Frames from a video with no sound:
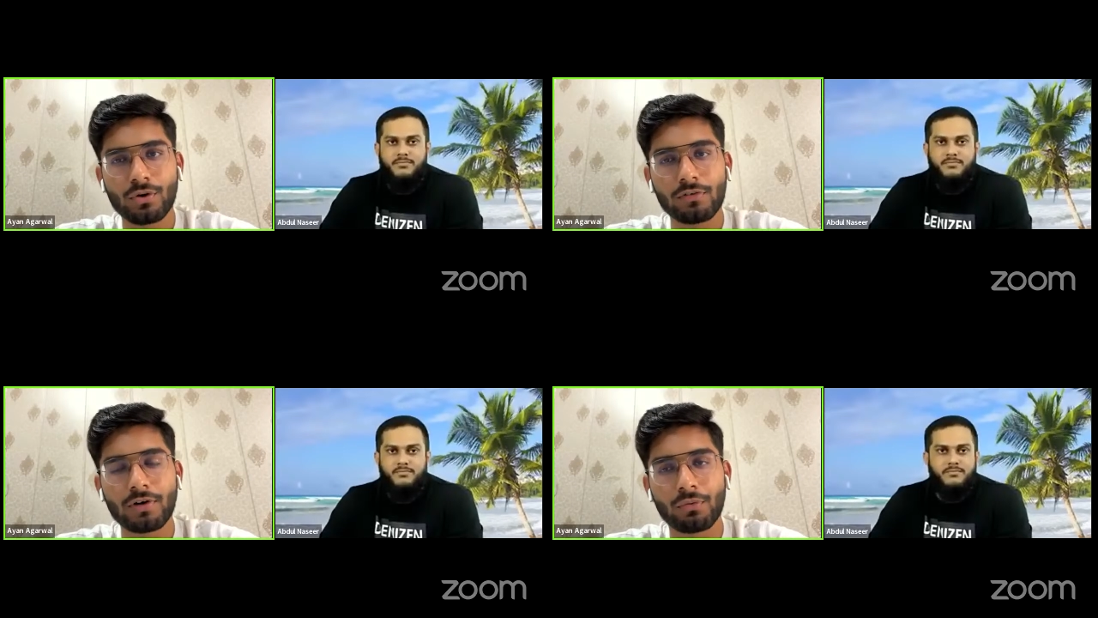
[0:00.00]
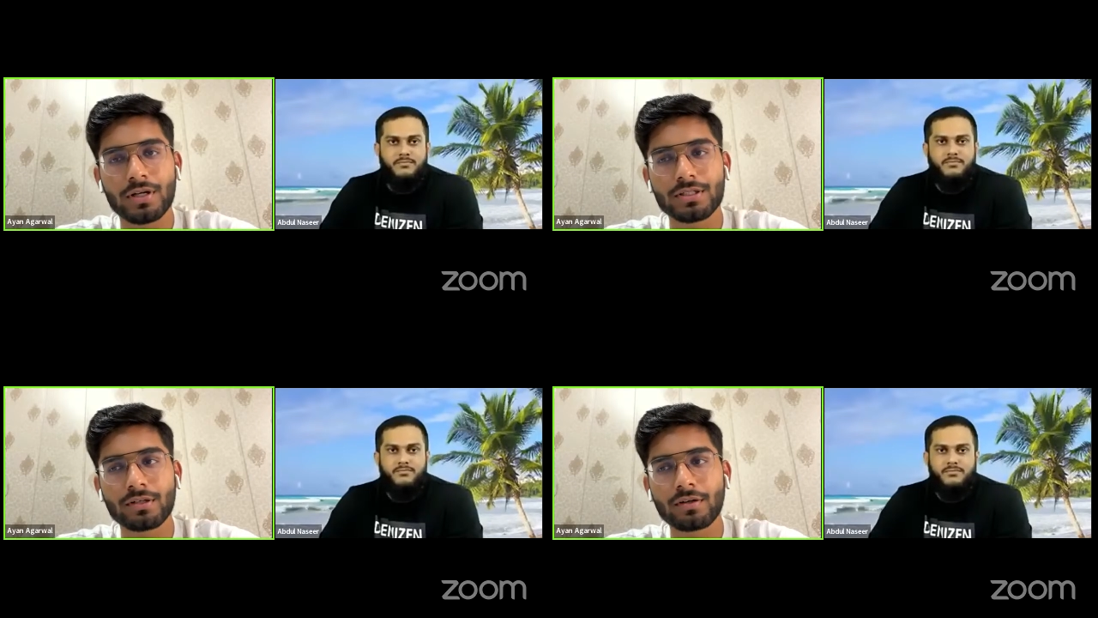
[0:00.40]
Speaker 1: a strong
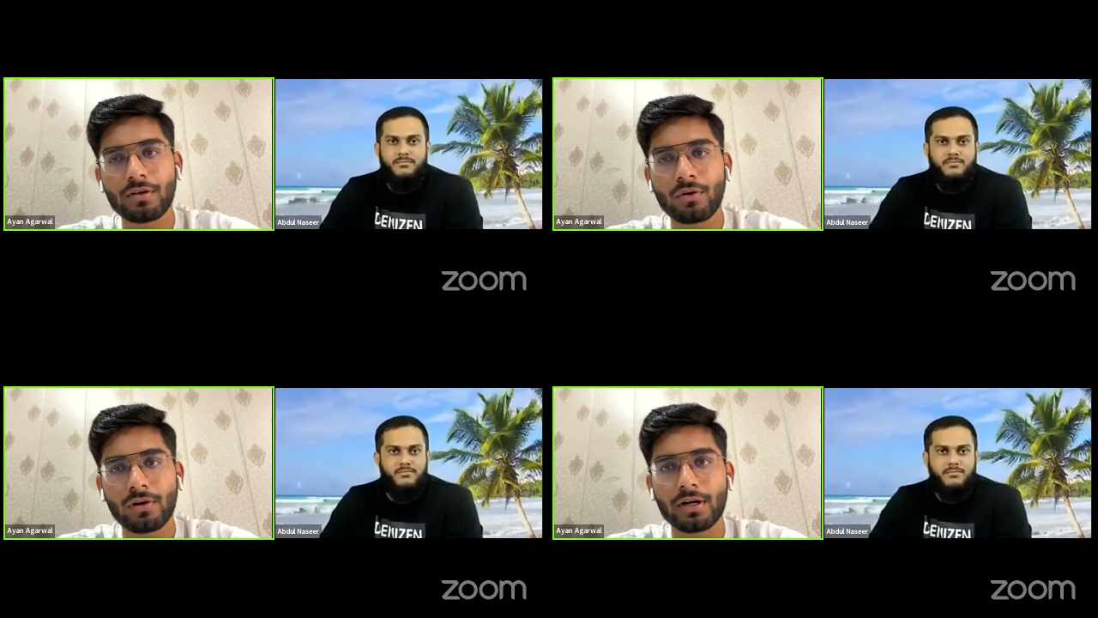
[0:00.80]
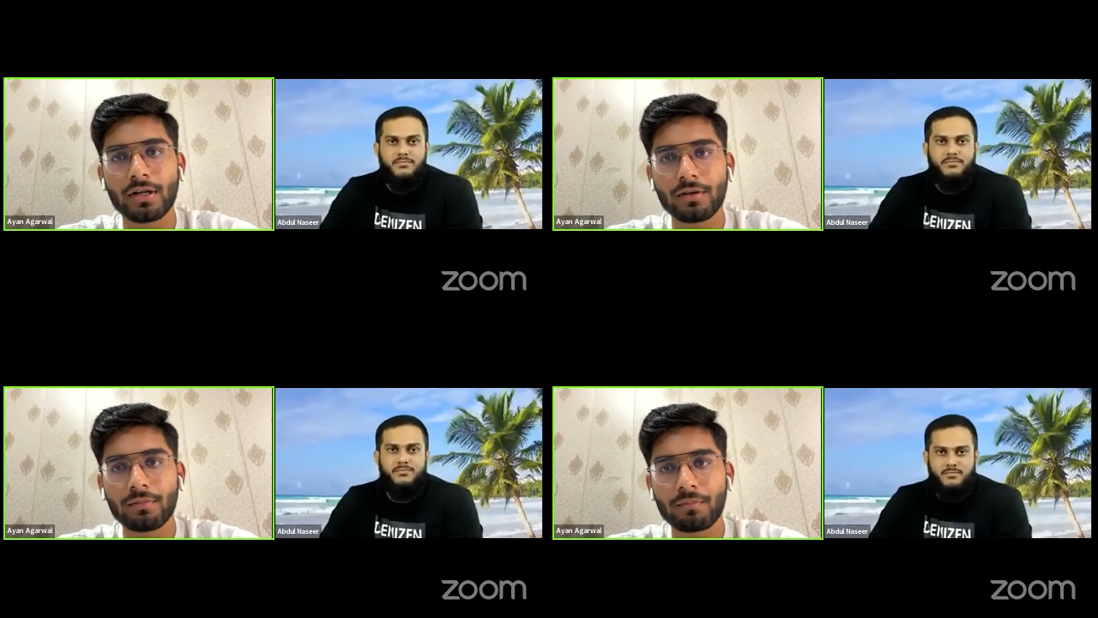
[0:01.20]
foundation
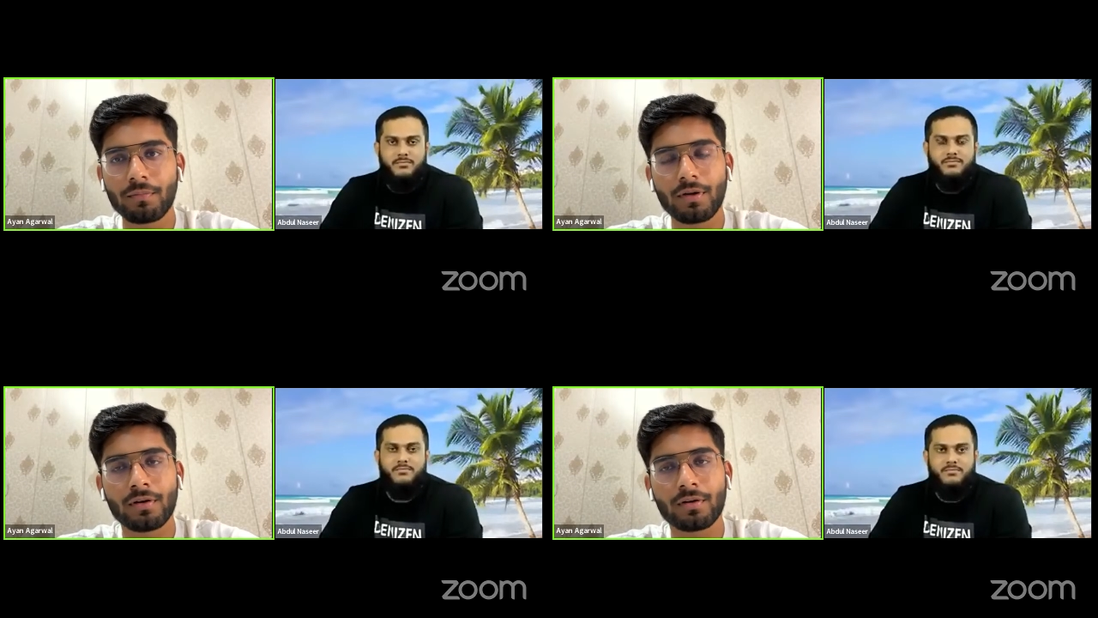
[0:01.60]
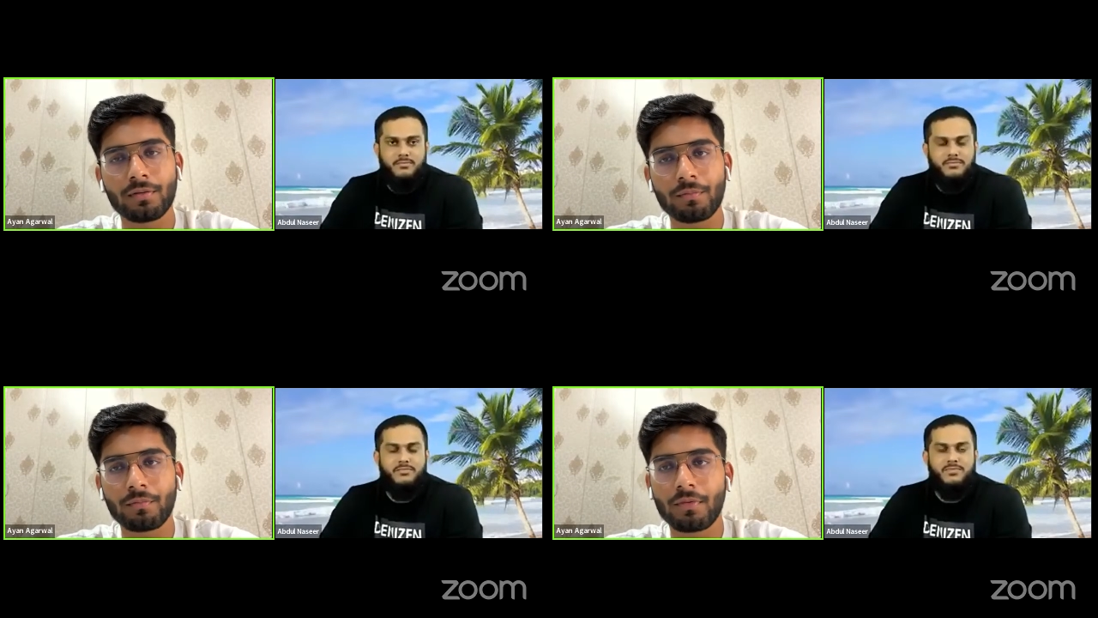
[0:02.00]
already.
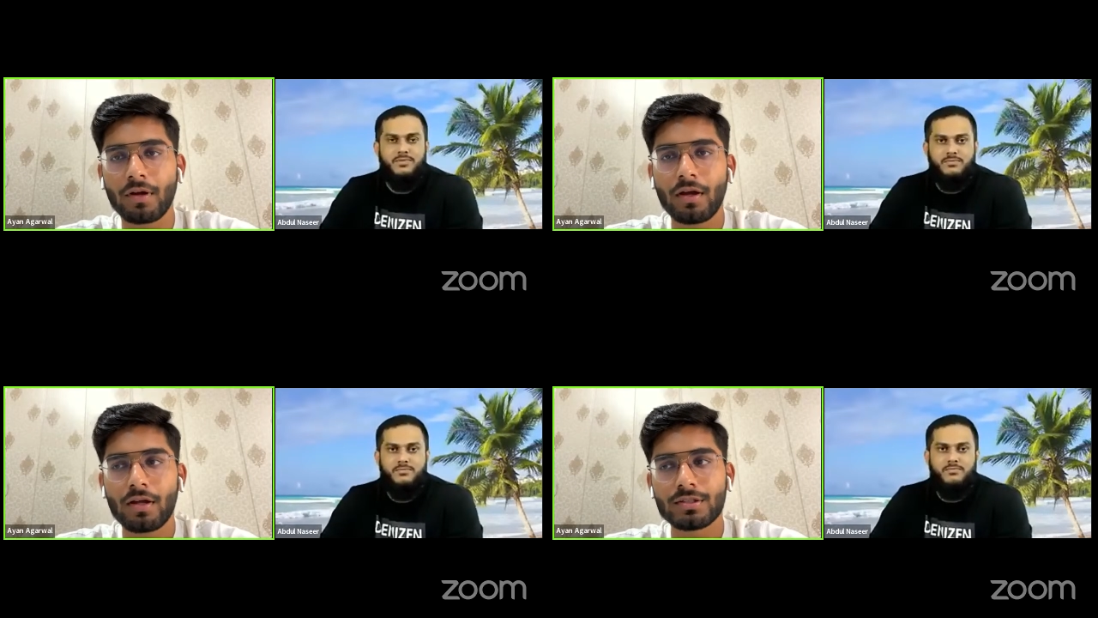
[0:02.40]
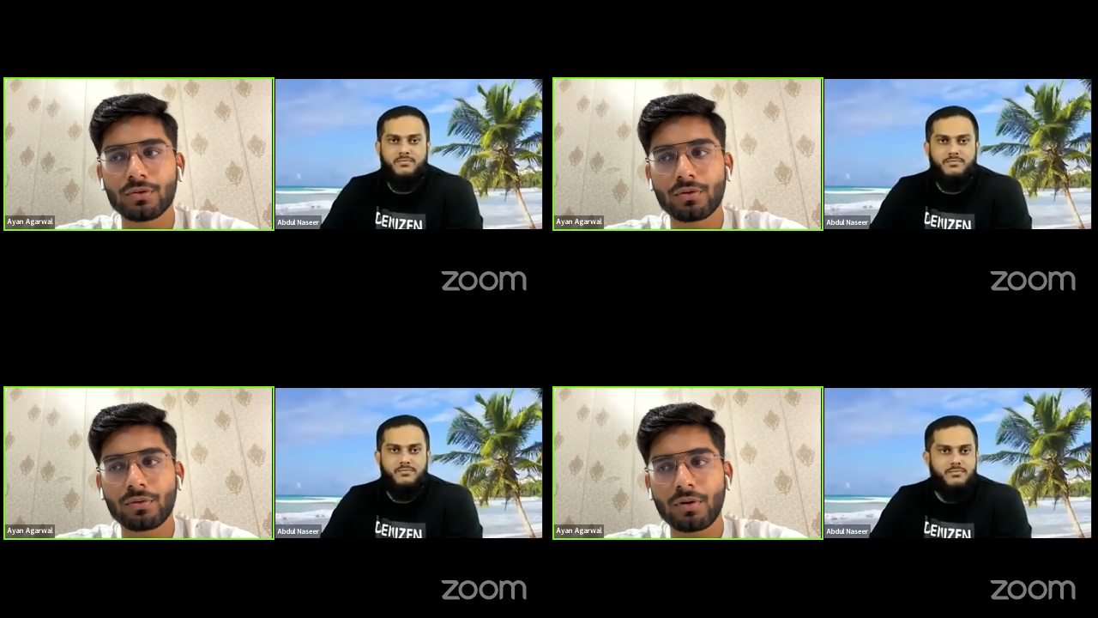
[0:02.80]
Um,
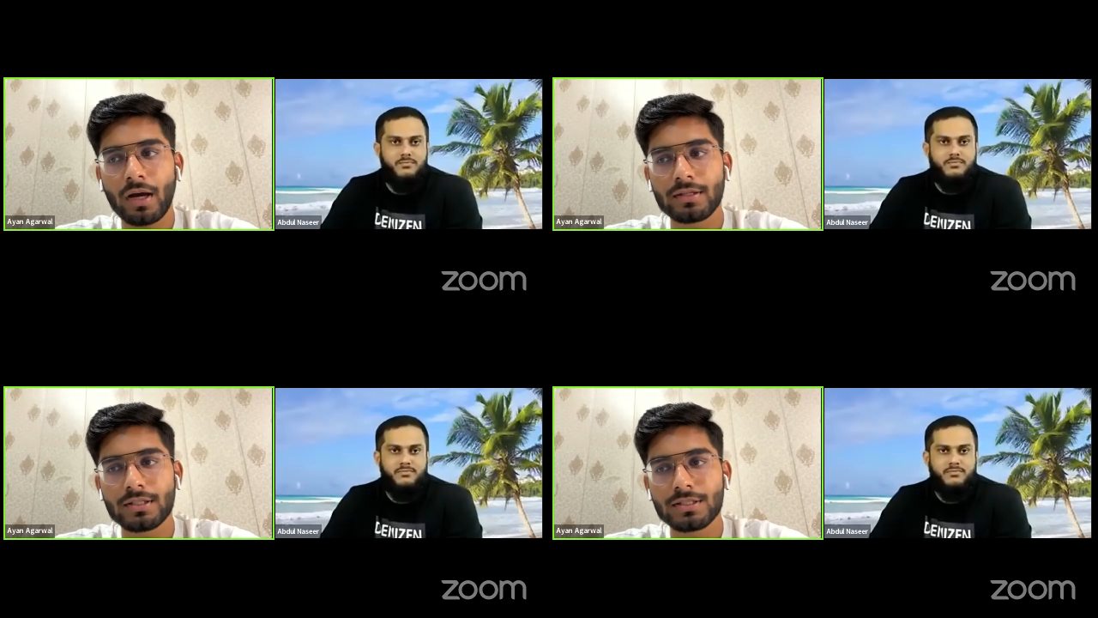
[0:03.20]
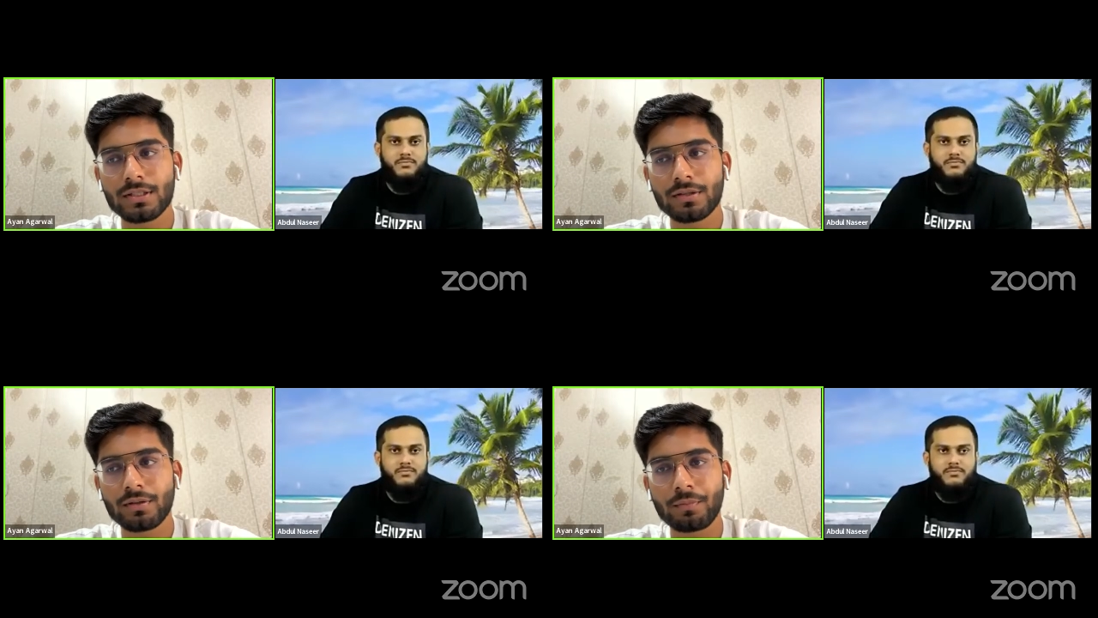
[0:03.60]
so I
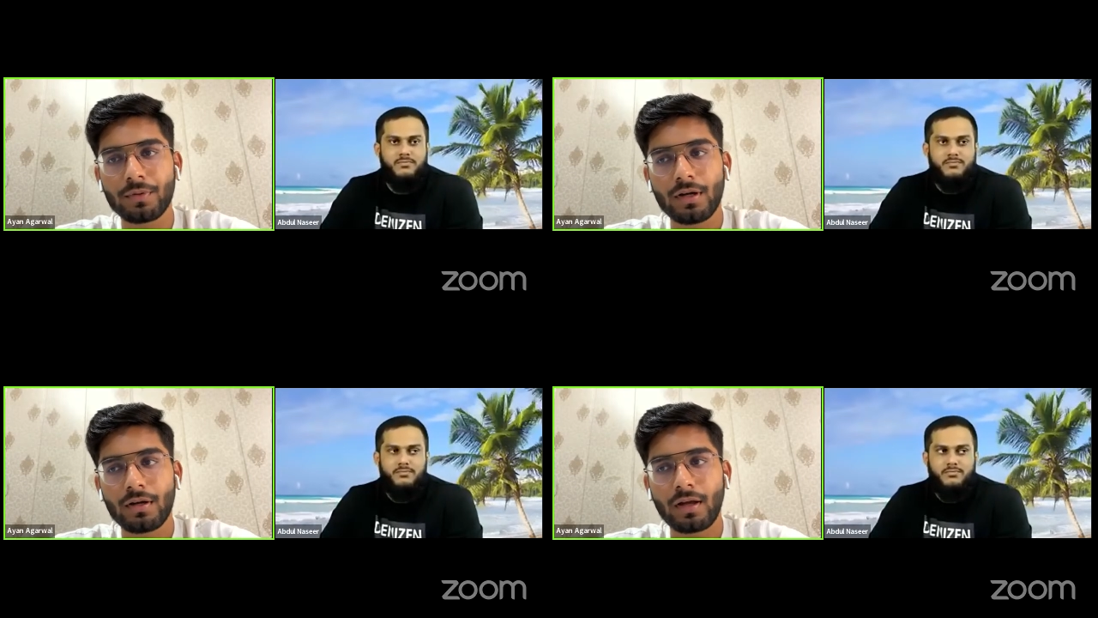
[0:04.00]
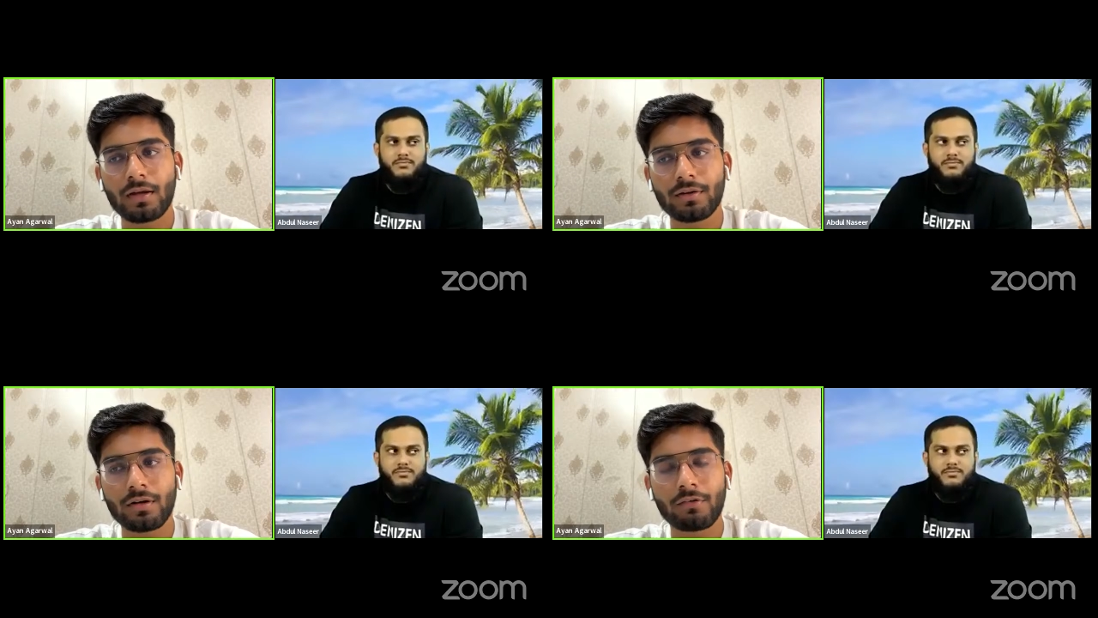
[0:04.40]
just uh, like